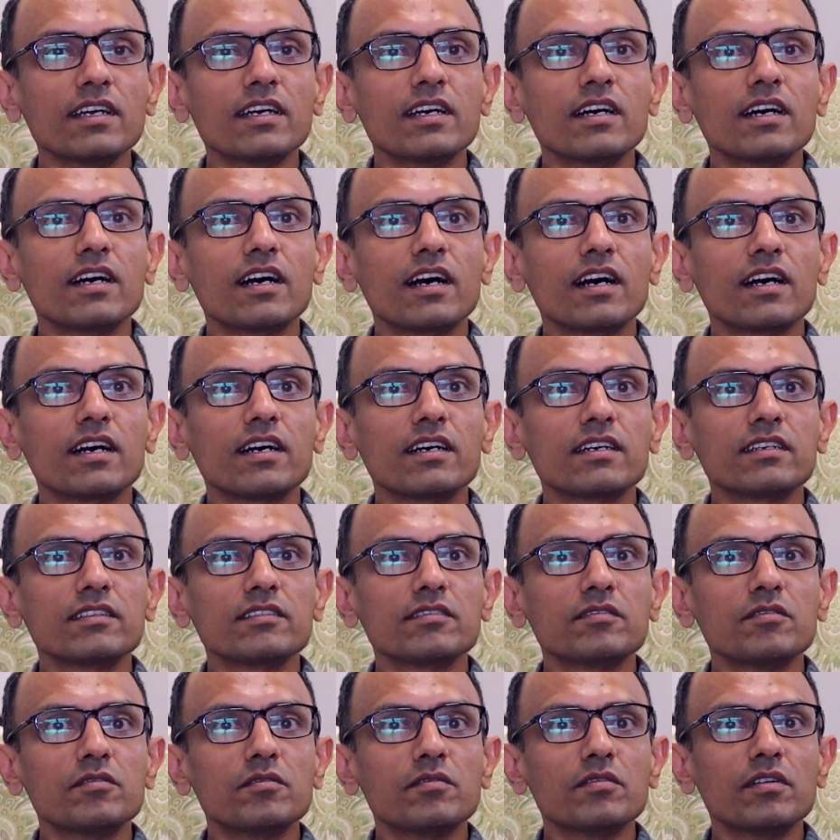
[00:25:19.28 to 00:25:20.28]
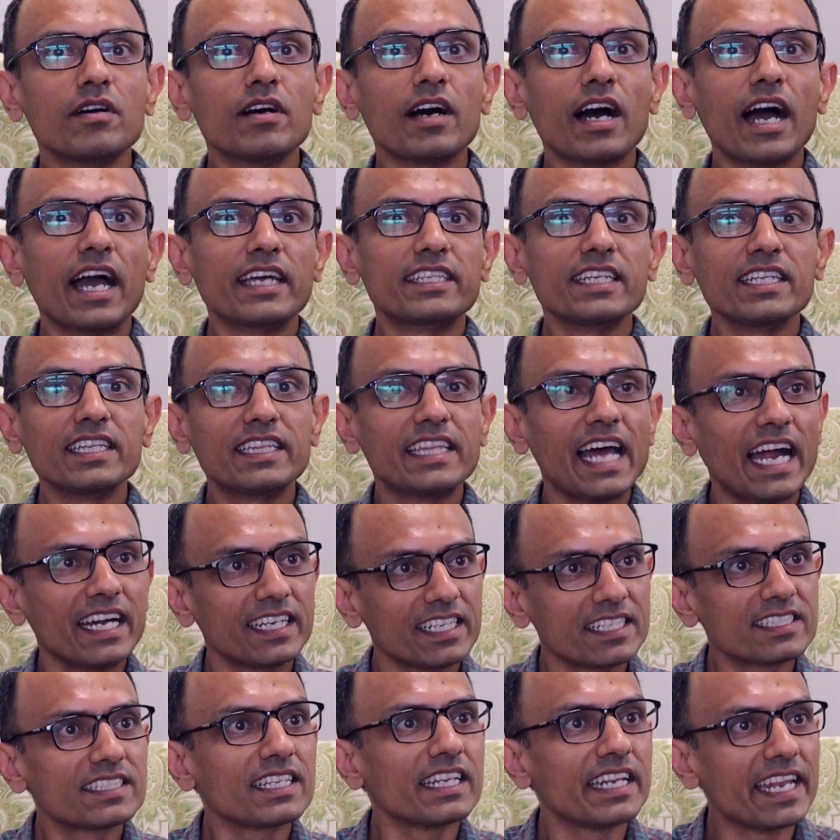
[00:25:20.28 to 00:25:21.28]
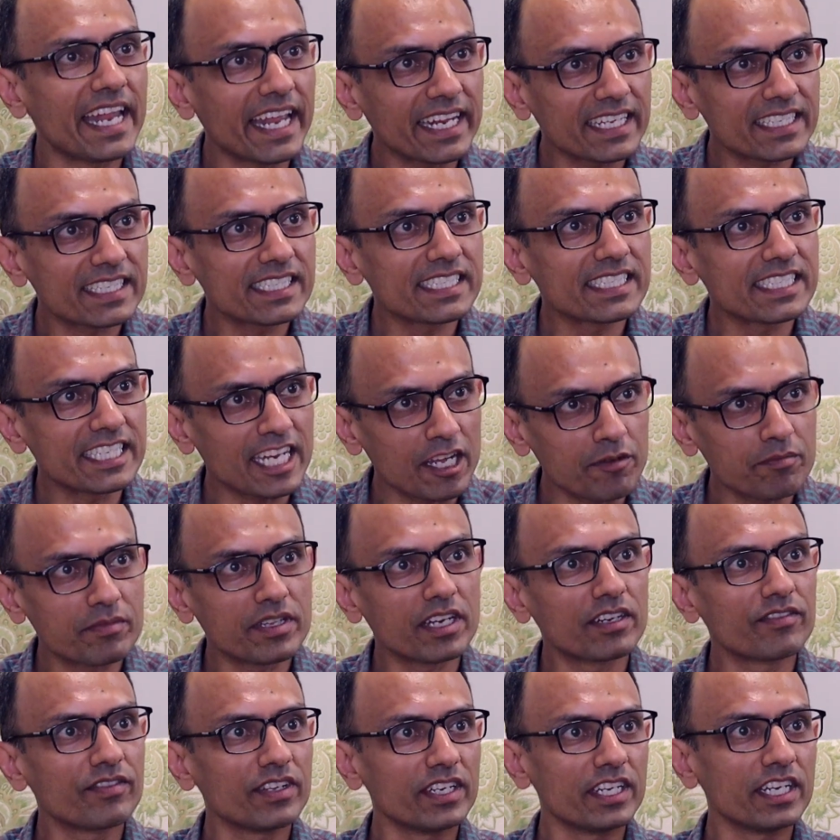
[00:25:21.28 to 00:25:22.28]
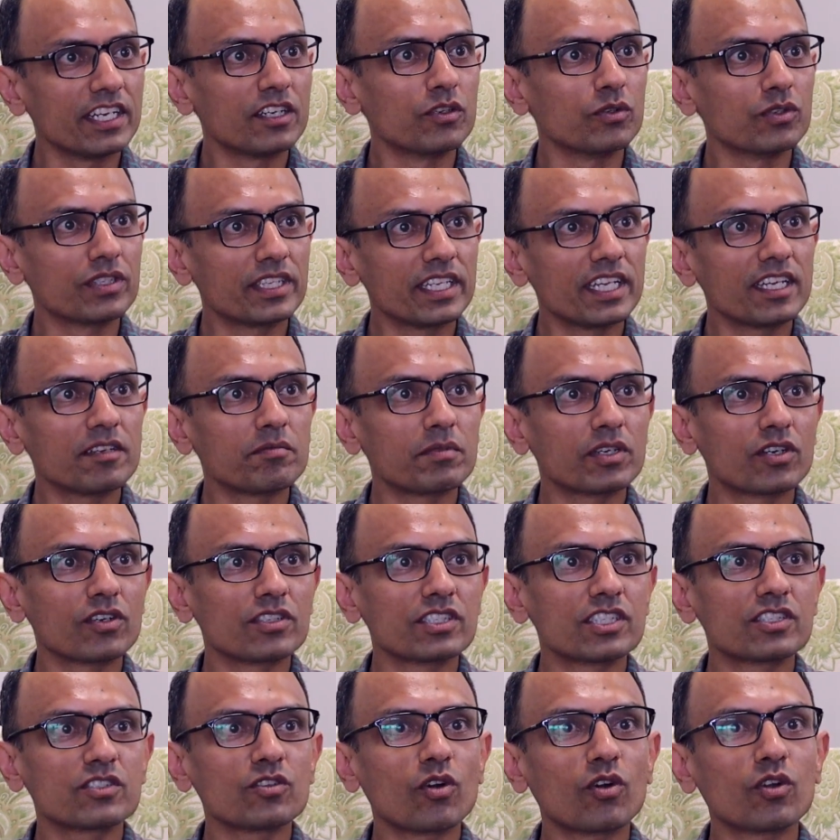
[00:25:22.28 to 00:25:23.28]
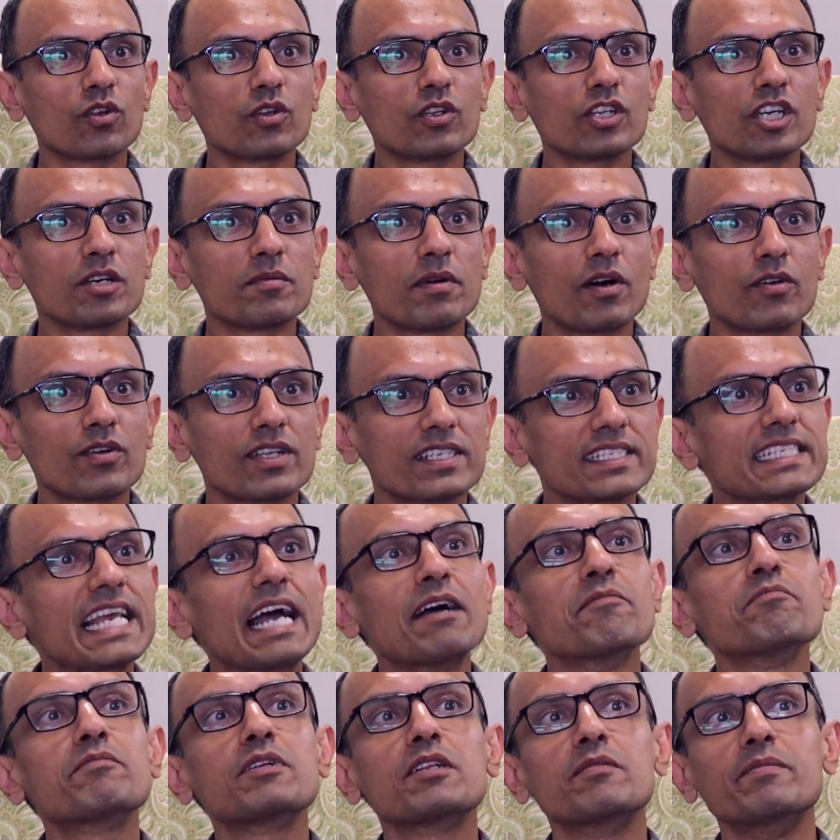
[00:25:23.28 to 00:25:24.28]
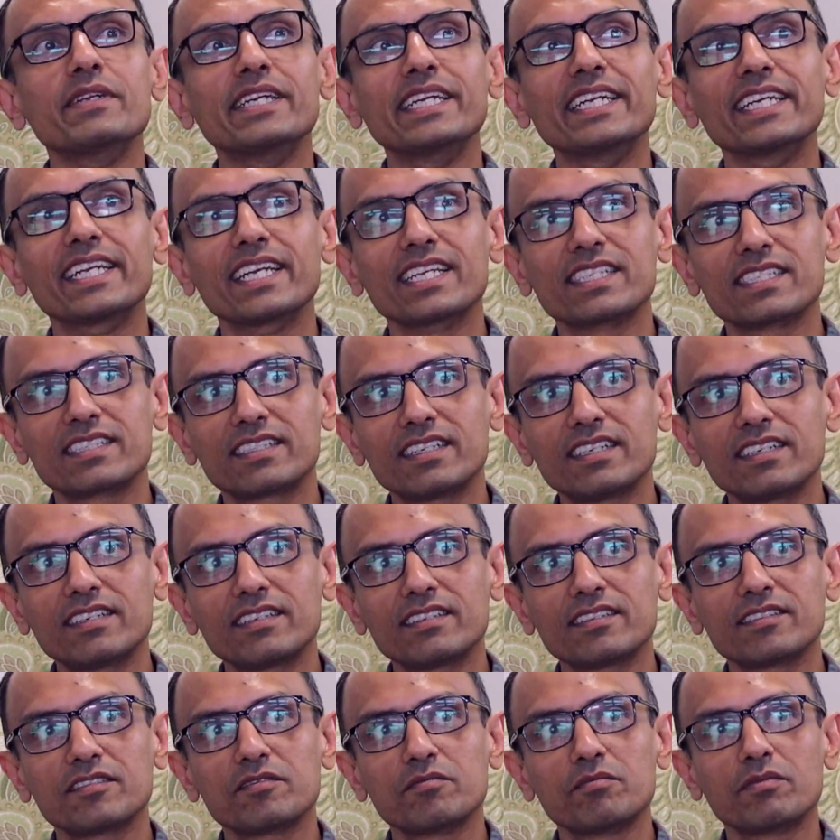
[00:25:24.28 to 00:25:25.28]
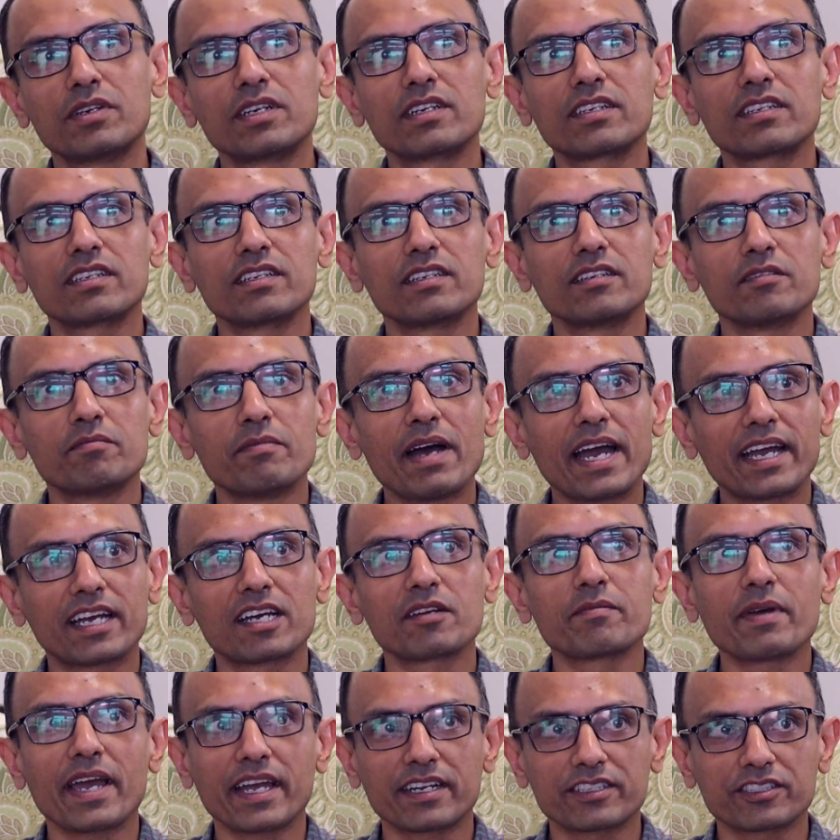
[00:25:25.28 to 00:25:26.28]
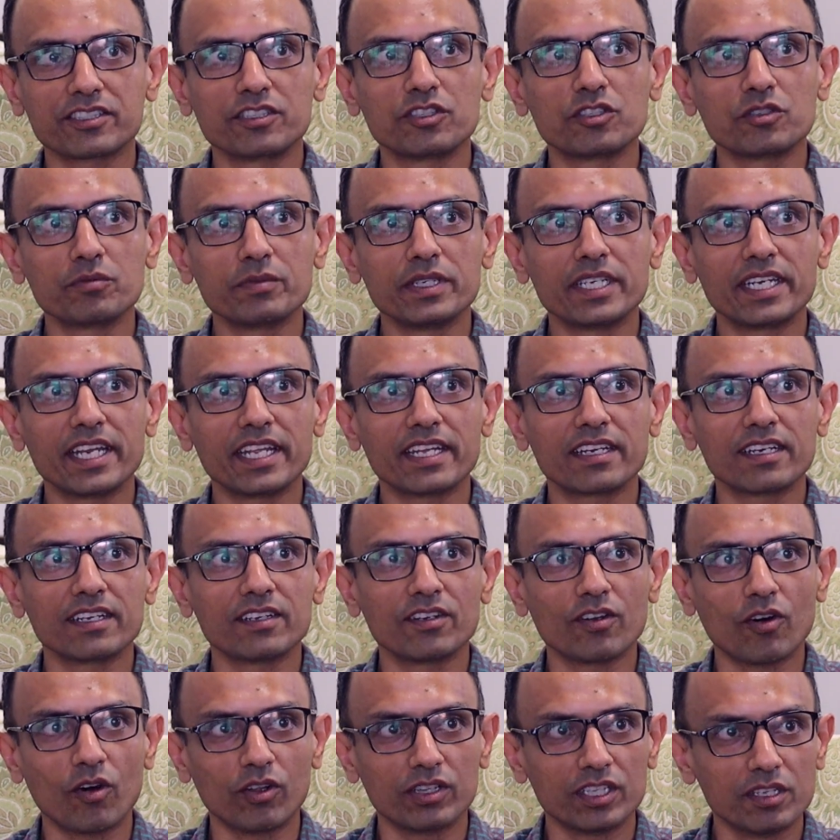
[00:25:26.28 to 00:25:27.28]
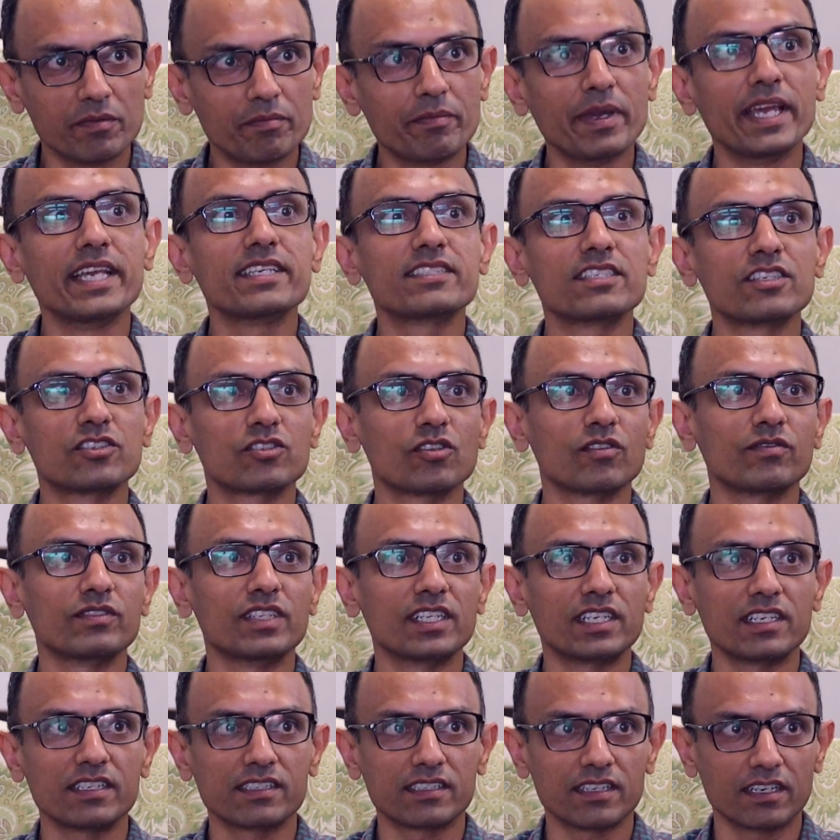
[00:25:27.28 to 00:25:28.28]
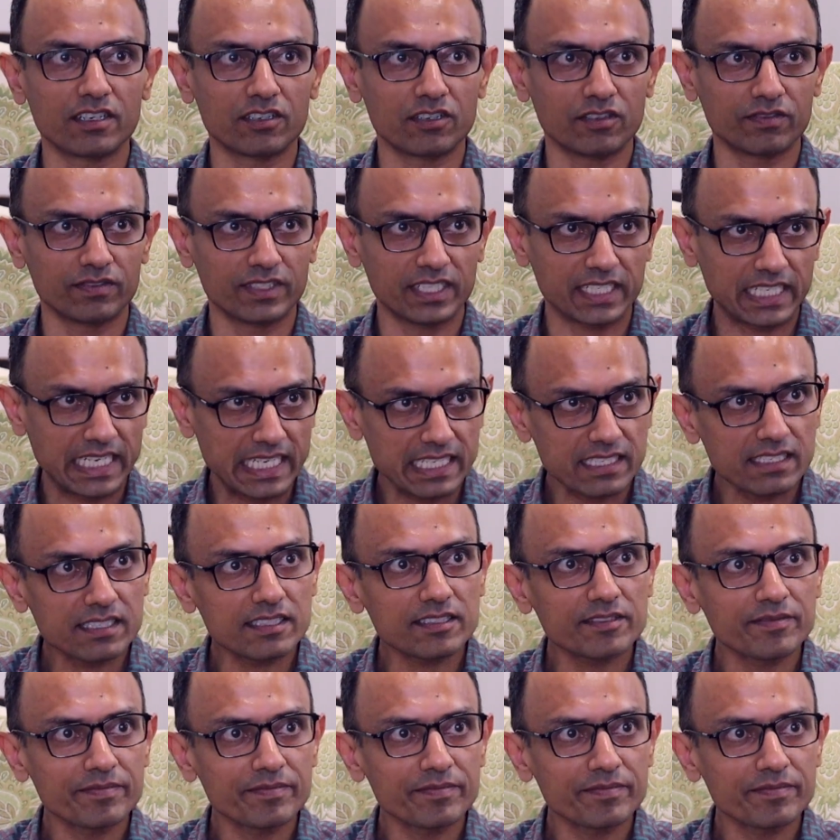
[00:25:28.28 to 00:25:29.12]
I think that is the next step that we need to think, because it's not only about a sample being tested, but a backup action to be taken on the basis of the result of the test.